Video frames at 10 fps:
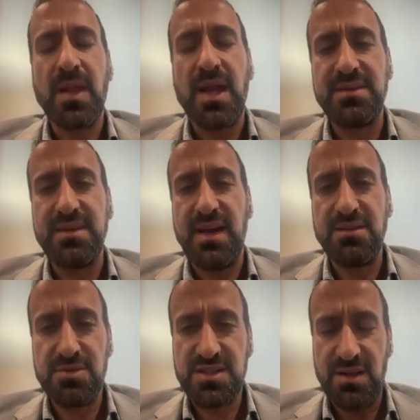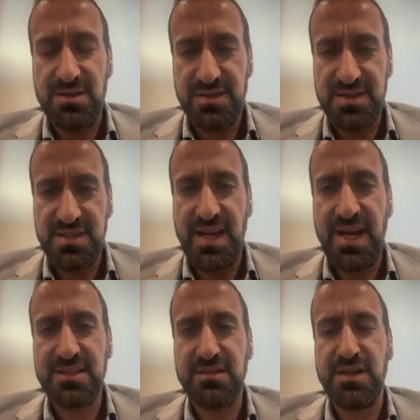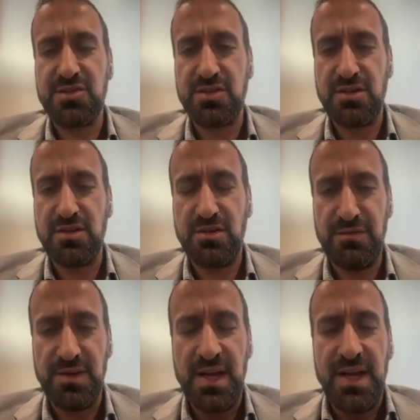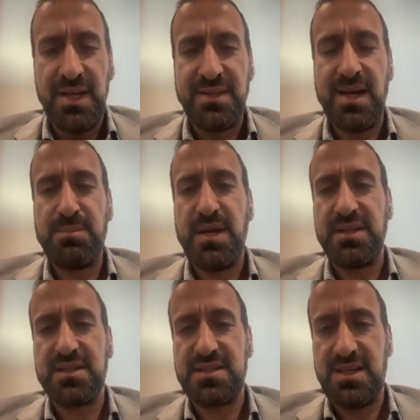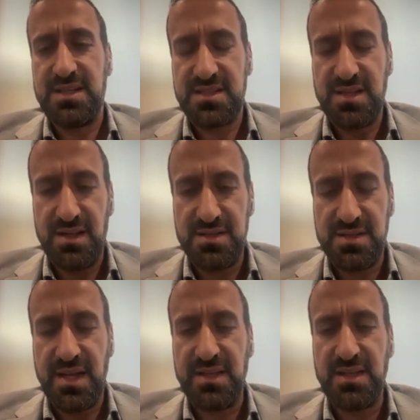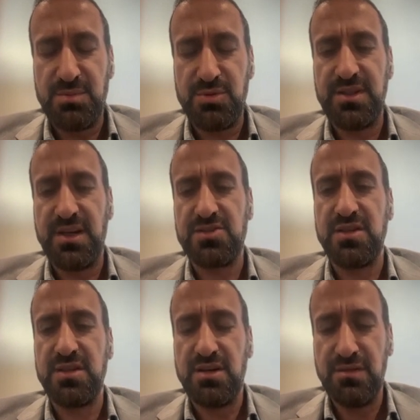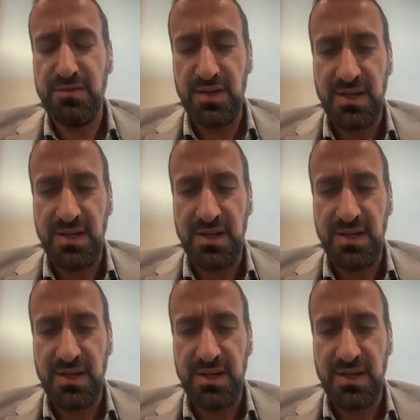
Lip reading: and the end result is the activation of the hepatic stellate cells and the production of